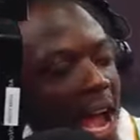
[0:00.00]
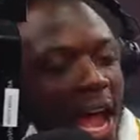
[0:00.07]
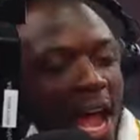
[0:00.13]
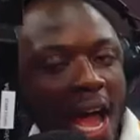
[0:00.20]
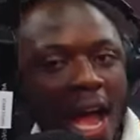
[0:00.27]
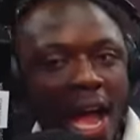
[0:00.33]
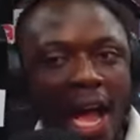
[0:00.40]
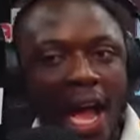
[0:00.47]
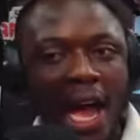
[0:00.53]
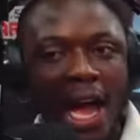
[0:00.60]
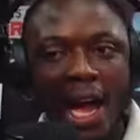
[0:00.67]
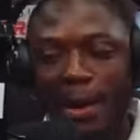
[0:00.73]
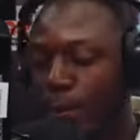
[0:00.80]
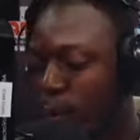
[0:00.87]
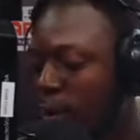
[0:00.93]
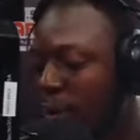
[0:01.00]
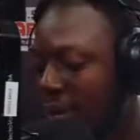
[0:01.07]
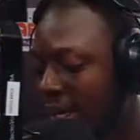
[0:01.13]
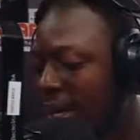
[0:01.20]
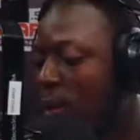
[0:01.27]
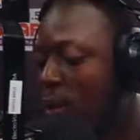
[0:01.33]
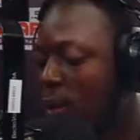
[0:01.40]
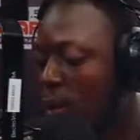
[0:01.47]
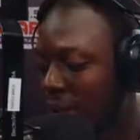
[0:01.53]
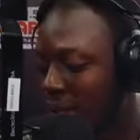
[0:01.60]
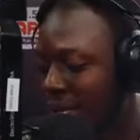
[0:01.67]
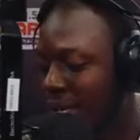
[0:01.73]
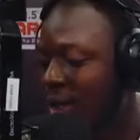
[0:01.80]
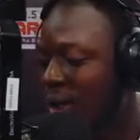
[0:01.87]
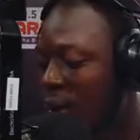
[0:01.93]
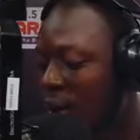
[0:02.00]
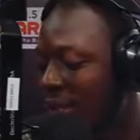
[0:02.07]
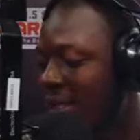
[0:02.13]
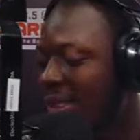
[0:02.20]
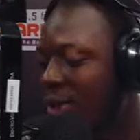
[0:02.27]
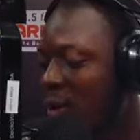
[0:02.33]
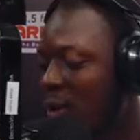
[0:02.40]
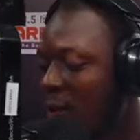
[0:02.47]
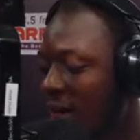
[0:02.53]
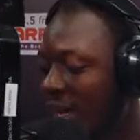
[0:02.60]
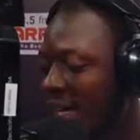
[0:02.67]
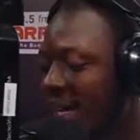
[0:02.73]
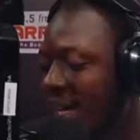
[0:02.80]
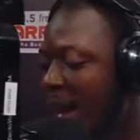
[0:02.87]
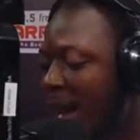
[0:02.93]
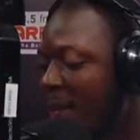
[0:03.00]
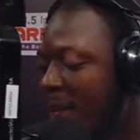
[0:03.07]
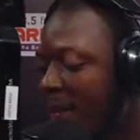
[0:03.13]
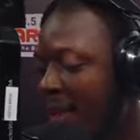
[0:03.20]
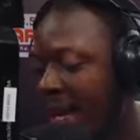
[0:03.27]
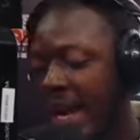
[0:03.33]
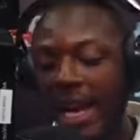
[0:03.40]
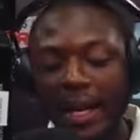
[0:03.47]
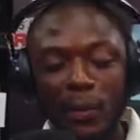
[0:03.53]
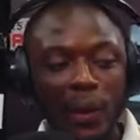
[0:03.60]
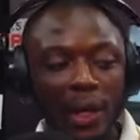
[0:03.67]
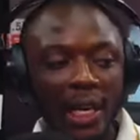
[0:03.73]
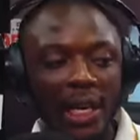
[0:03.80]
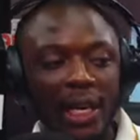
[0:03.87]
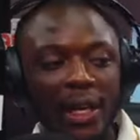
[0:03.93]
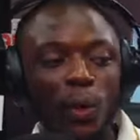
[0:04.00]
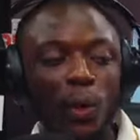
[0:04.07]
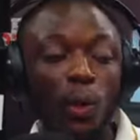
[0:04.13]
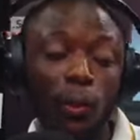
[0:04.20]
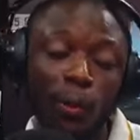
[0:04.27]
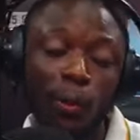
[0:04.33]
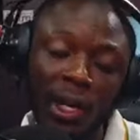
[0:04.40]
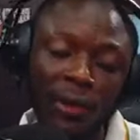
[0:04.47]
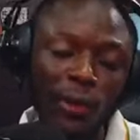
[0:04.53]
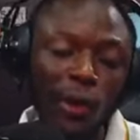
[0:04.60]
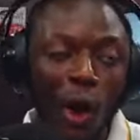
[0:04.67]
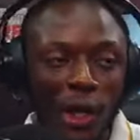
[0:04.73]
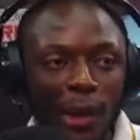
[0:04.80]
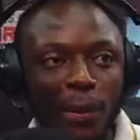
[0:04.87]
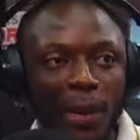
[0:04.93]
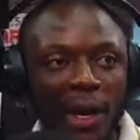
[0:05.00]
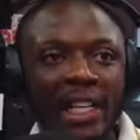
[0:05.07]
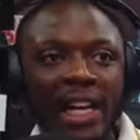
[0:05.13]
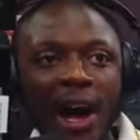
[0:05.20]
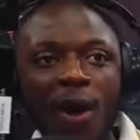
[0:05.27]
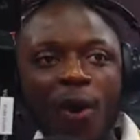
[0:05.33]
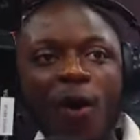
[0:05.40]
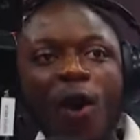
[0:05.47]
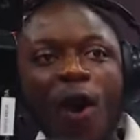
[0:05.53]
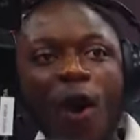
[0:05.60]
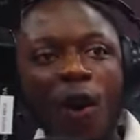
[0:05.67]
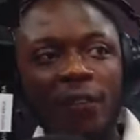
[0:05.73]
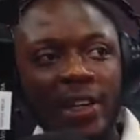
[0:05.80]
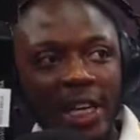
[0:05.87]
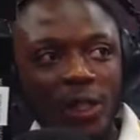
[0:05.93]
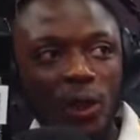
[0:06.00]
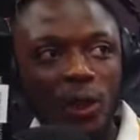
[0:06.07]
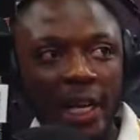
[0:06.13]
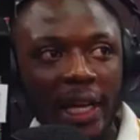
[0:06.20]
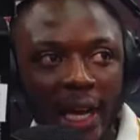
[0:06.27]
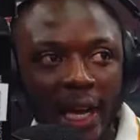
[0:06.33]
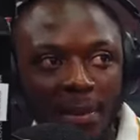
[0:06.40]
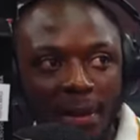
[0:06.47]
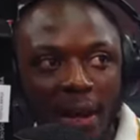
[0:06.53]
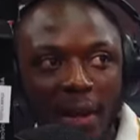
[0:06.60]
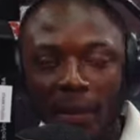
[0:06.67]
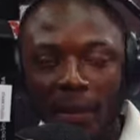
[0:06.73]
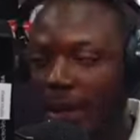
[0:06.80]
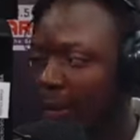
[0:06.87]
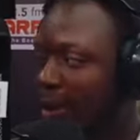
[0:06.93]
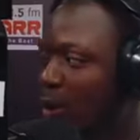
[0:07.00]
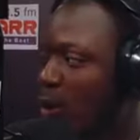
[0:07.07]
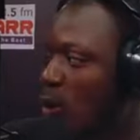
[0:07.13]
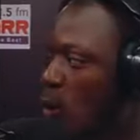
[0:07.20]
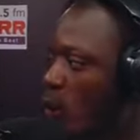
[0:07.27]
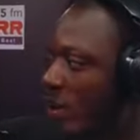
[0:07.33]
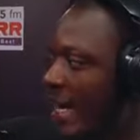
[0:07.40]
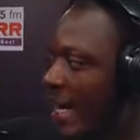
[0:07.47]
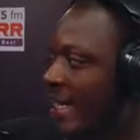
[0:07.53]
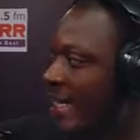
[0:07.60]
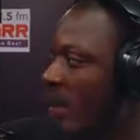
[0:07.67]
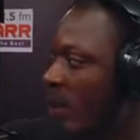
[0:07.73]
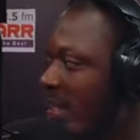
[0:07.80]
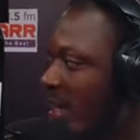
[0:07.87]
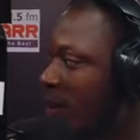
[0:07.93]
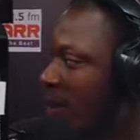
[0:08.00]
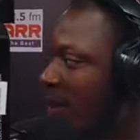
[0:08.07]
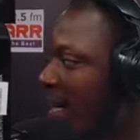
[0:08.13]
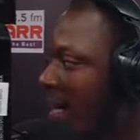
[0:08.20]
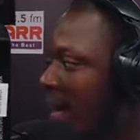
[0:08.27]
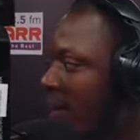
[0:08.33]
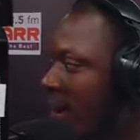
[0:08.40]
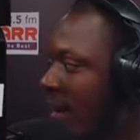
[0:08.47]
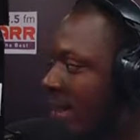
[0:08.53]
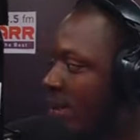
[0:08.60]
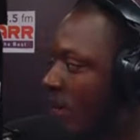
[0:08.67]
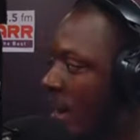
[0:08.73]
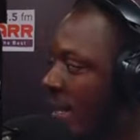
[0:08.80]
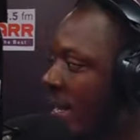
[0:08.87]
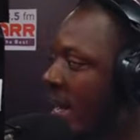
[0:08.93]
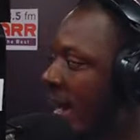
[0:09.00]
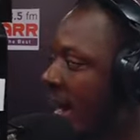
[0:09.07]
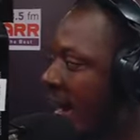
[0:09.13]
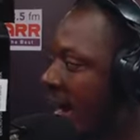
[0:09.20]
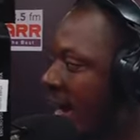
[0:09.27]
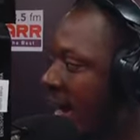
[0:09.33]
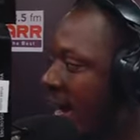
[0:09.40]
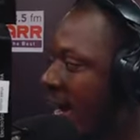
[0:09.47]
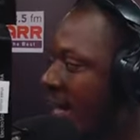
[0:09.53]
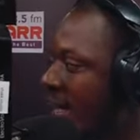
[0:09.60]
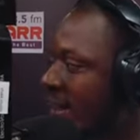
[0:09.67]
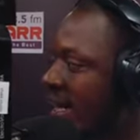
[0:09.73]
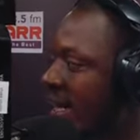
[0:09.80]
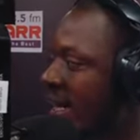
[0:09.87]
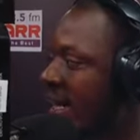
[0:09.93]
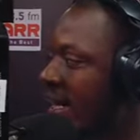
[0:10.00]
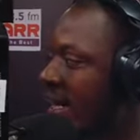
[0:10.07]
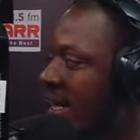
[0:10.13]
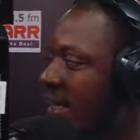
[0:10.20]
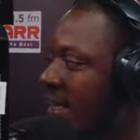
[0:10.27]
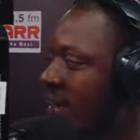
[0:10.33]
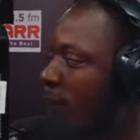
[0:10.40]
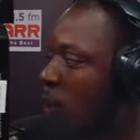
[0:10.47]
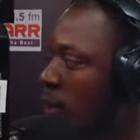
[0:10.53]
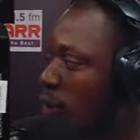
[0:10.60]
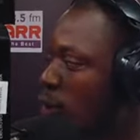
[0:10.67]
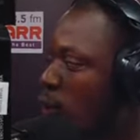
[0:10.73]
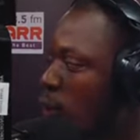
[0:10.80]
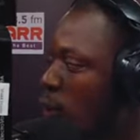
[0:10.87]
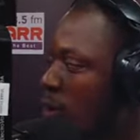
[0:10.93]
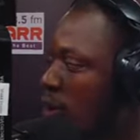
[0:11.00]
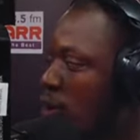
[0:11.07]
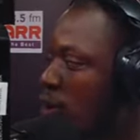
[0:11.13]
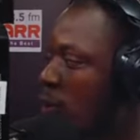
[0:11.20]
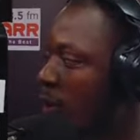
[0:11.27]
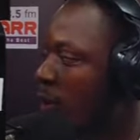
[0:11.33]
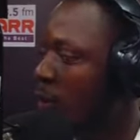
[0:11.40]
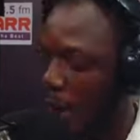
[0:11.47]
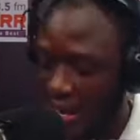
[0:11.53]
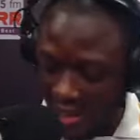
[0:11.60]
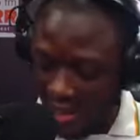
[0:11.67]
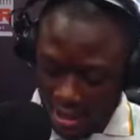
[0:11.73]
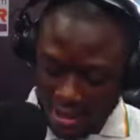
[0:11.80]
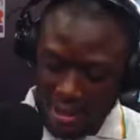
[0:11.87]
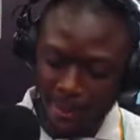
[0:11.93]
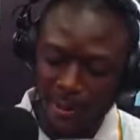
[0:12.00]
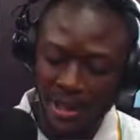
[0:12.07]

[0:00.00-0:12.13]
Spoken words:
they will take on Slovakia, and we will give you all the breakdown of that on the game. My name is Jones Ajay. I was here with Nanama Ajimai, and the morning show continues. Speak Right is up